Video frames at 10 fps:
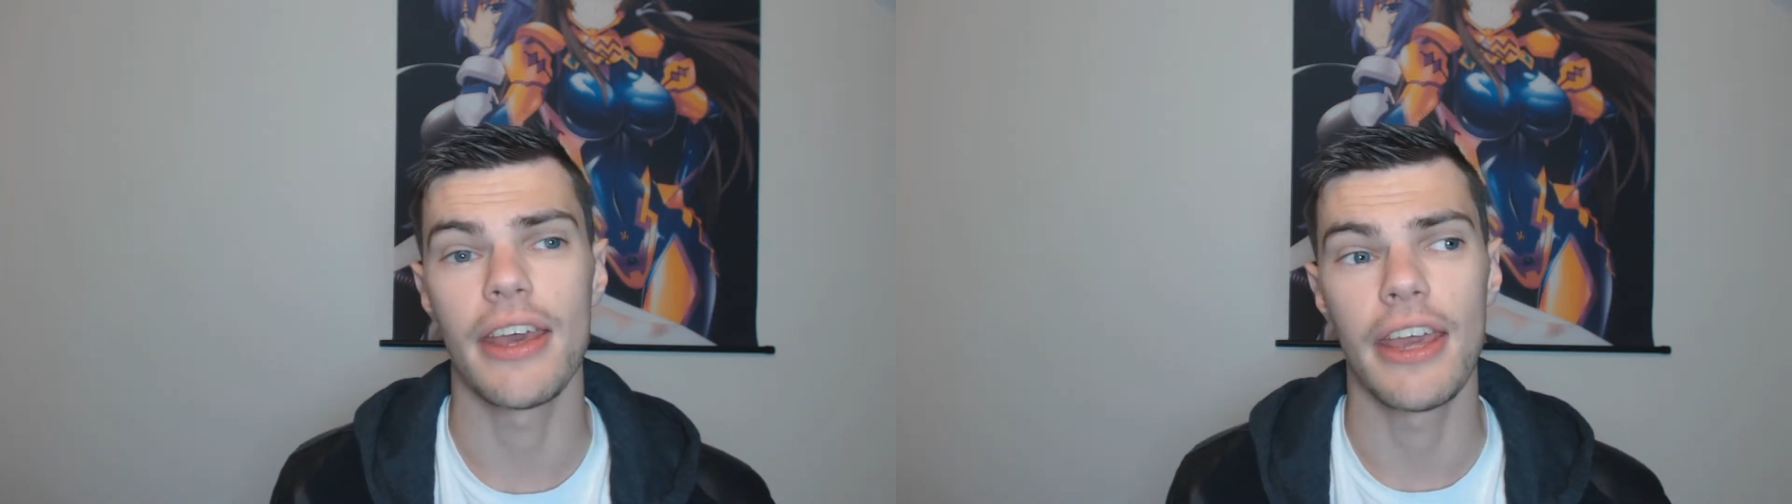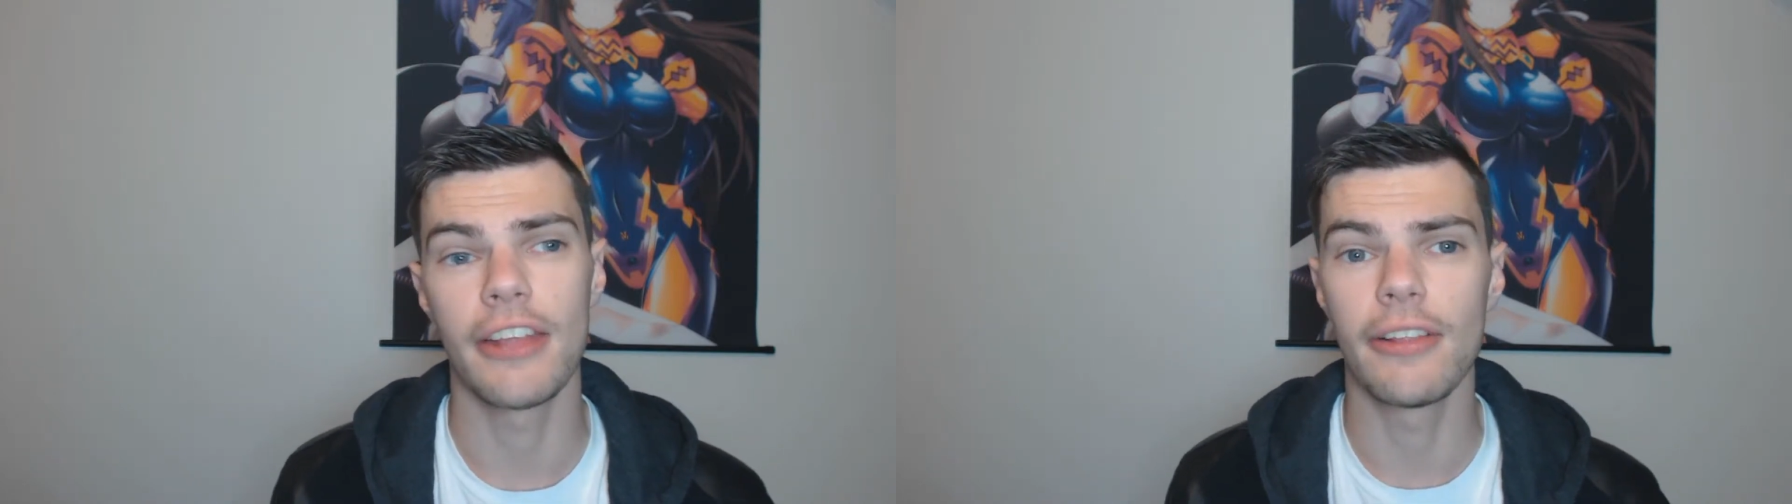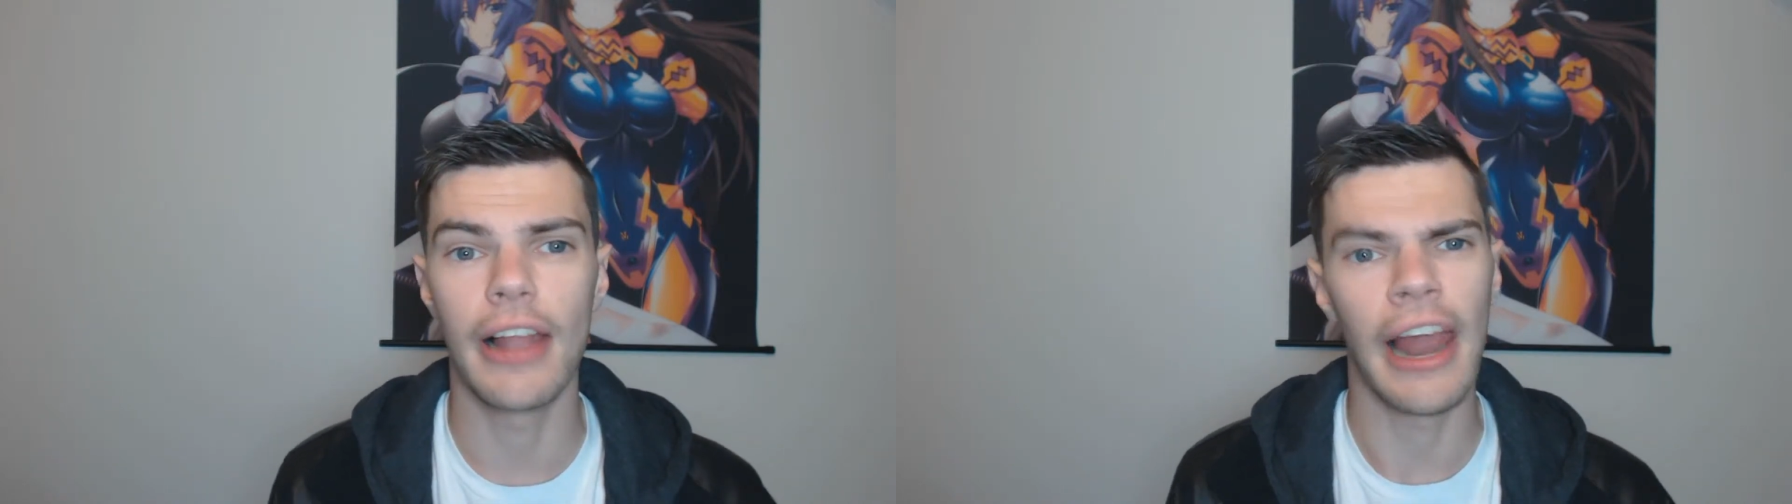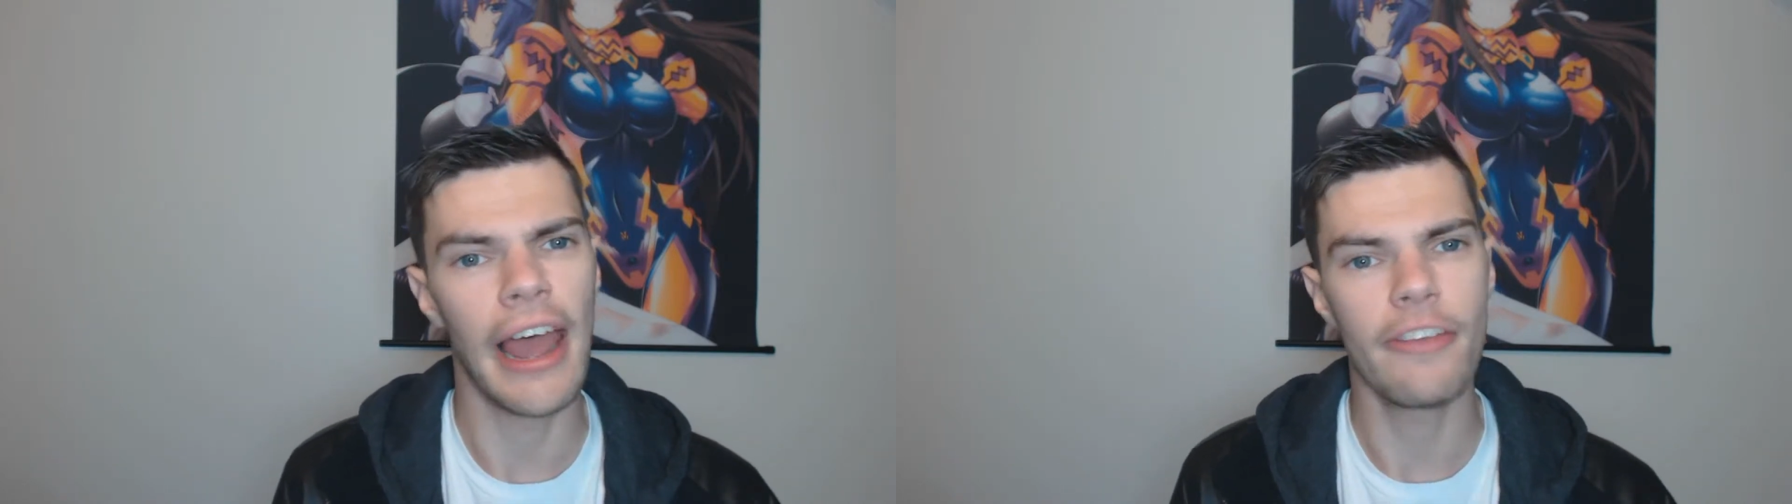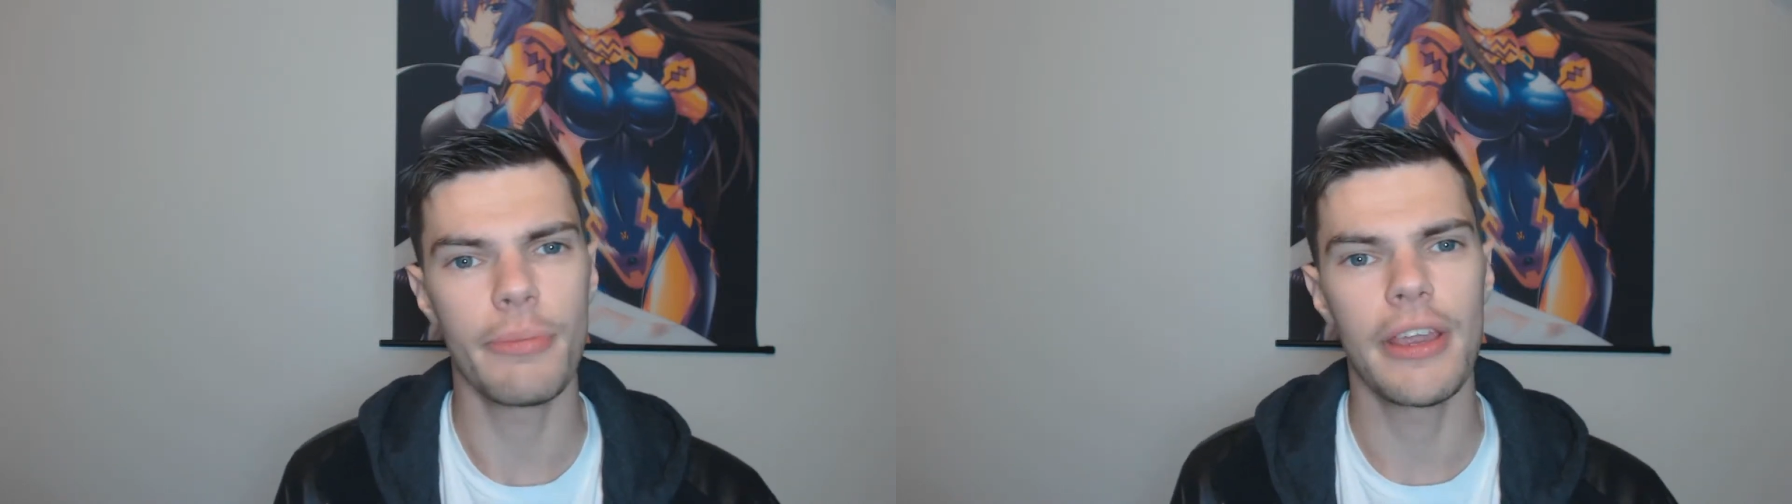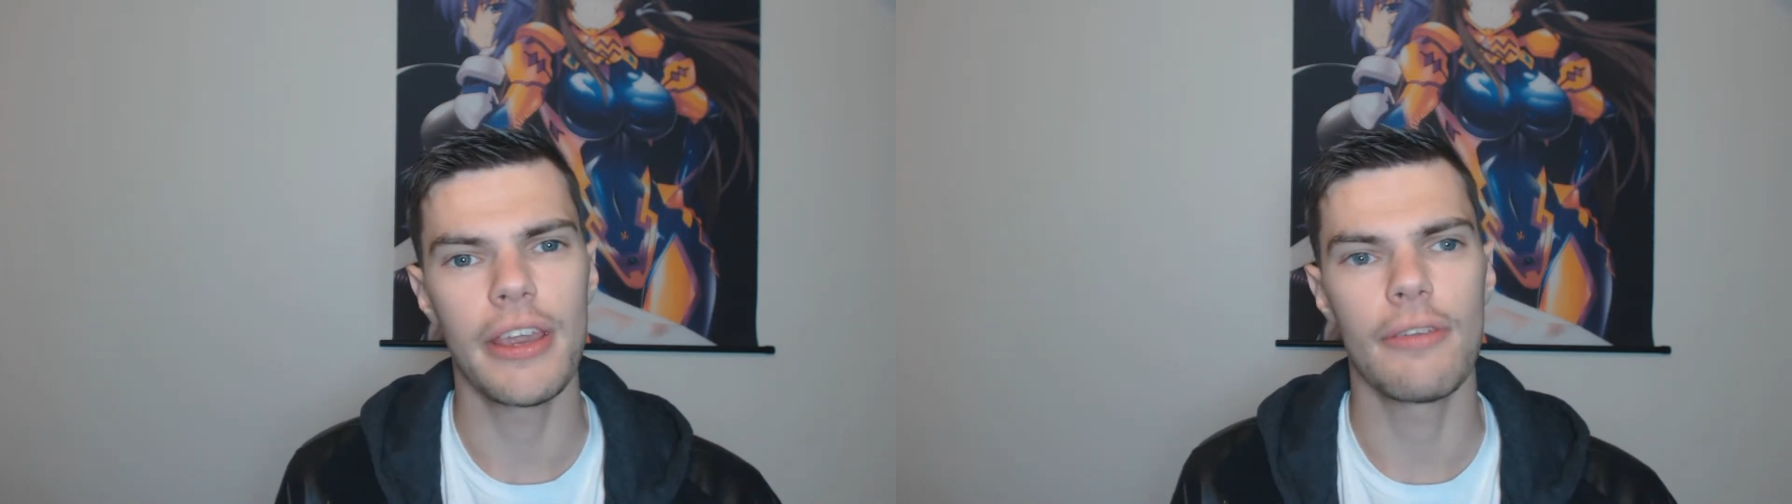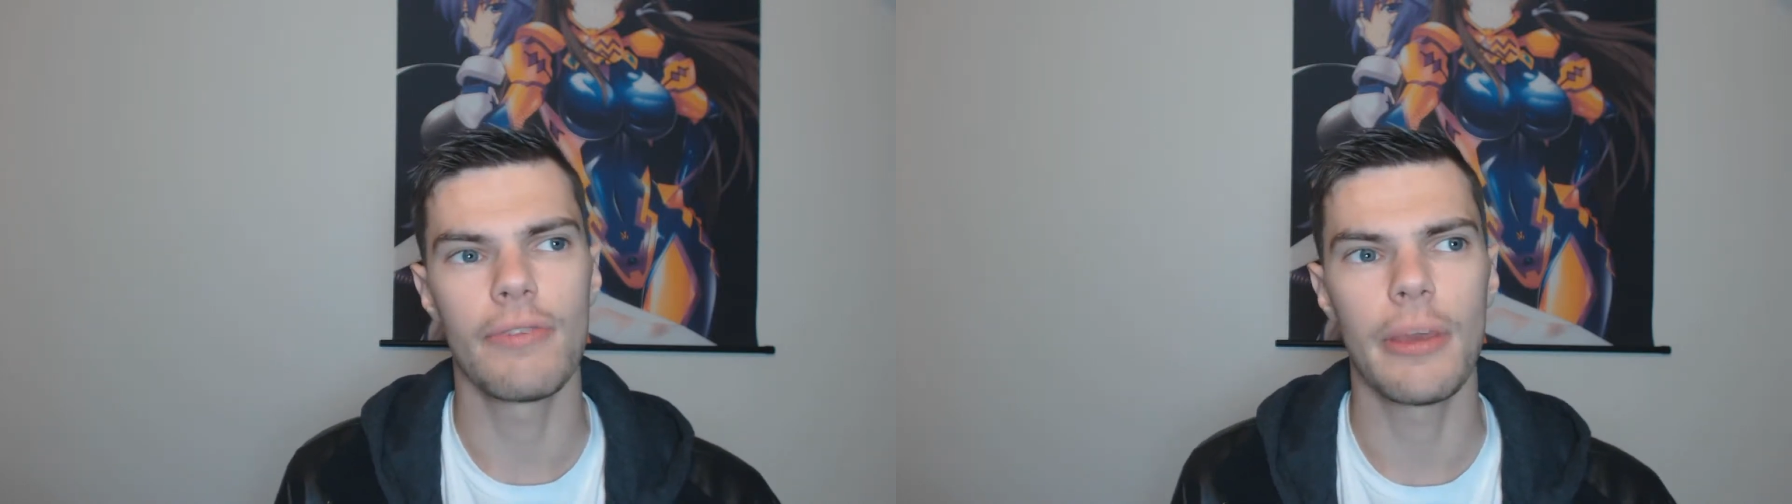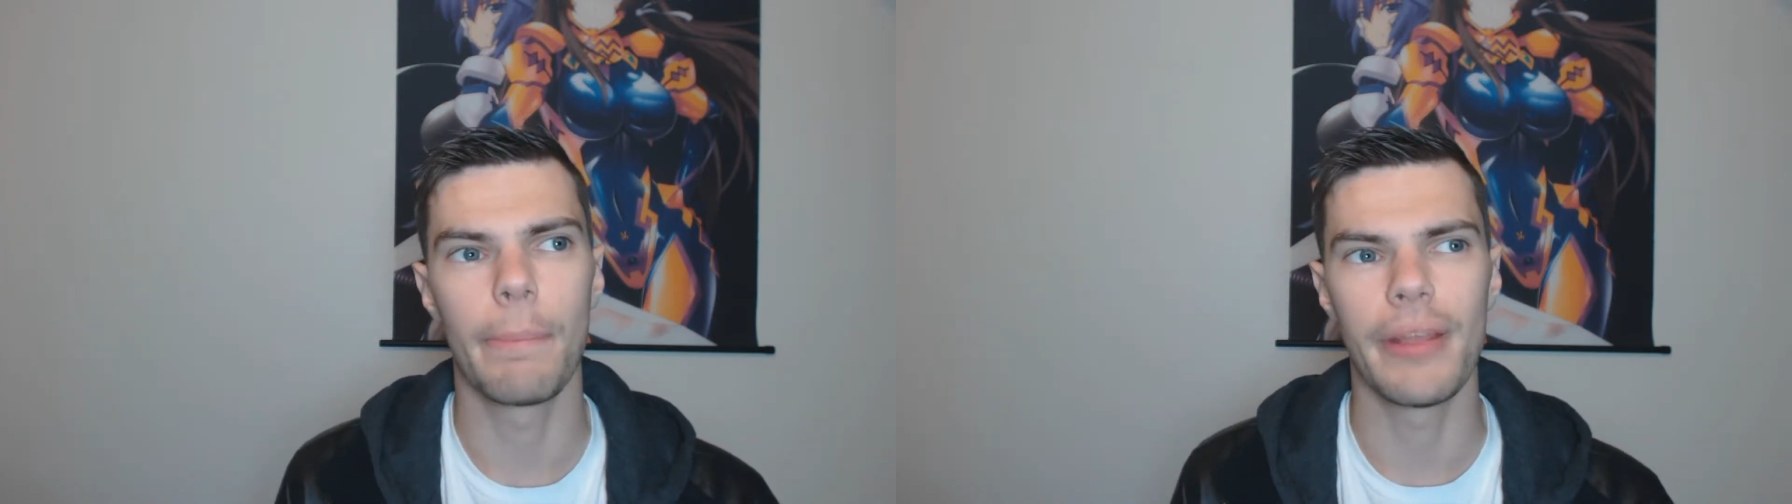it allows me
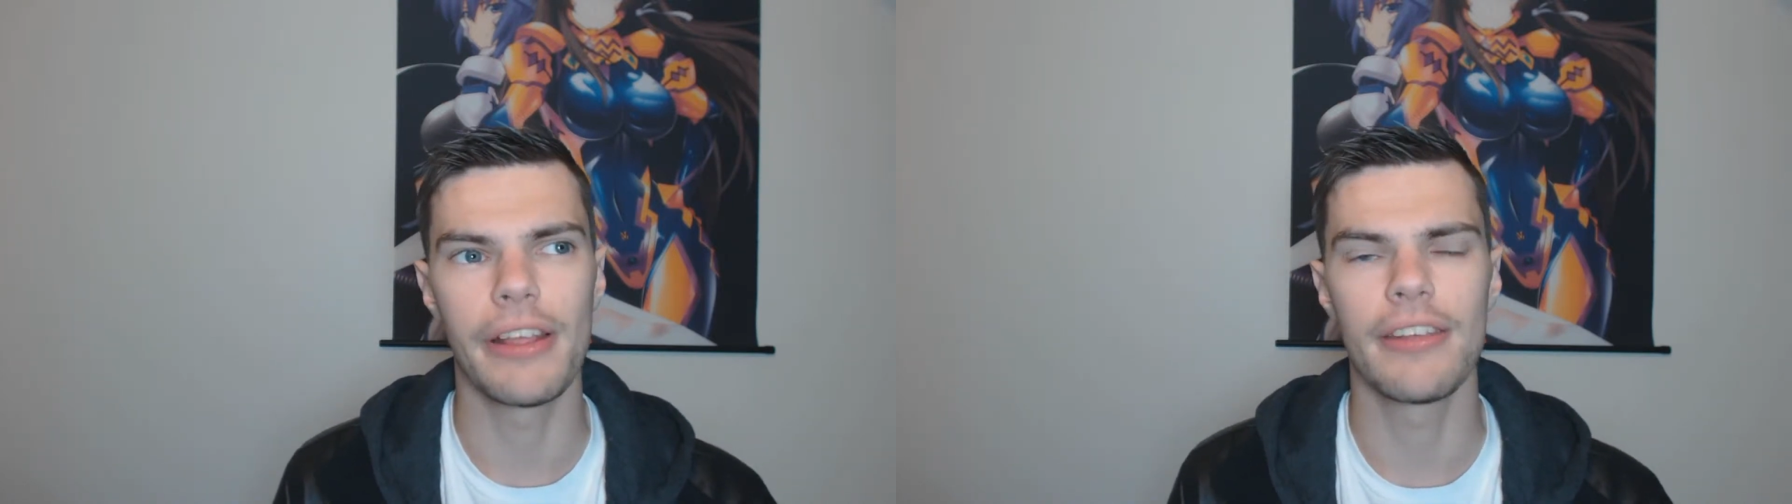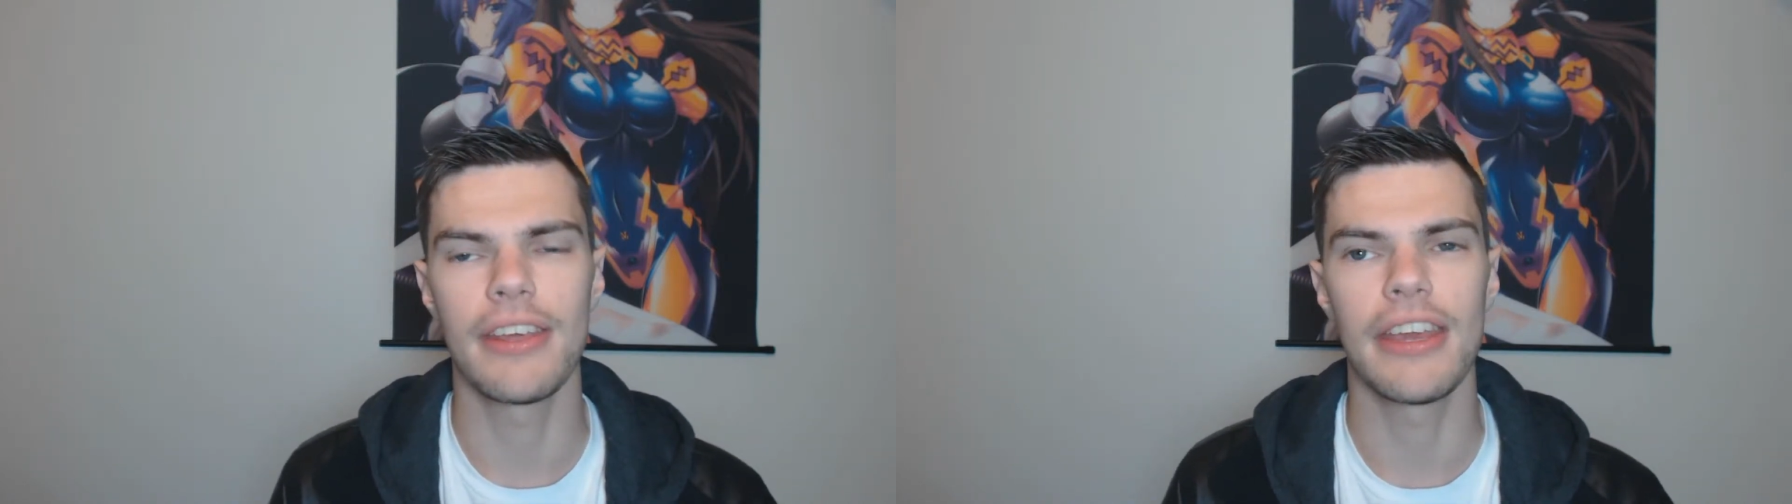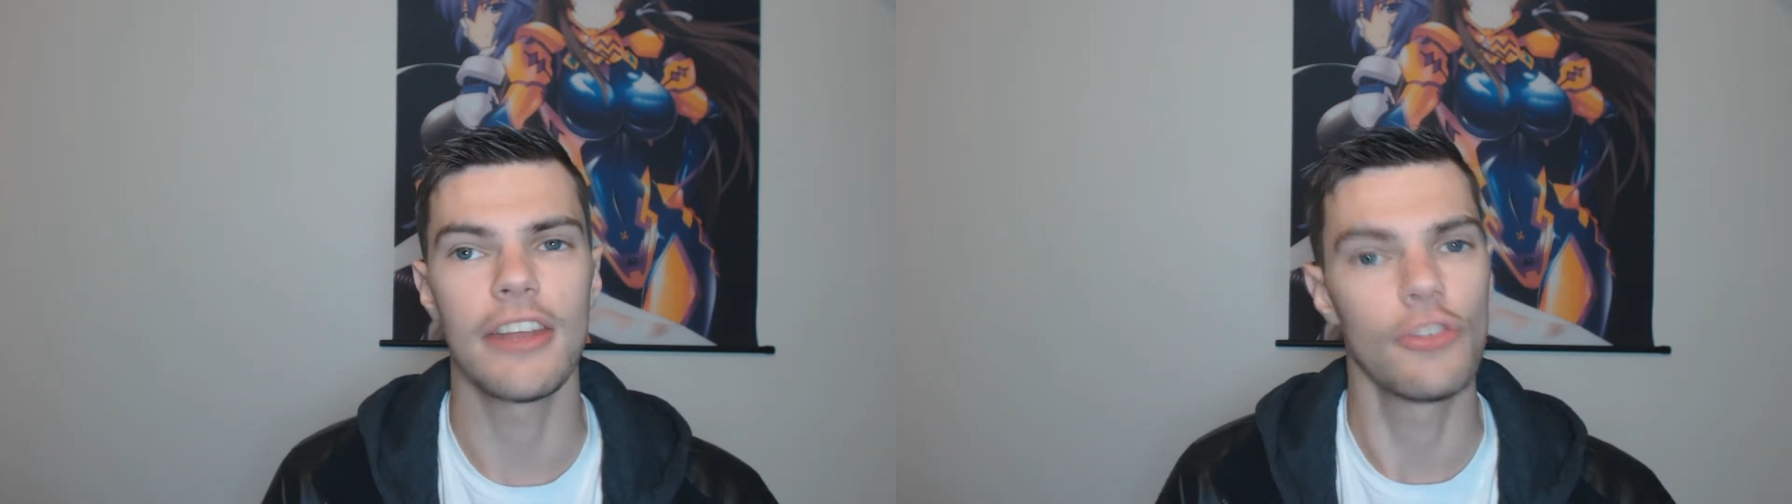the ability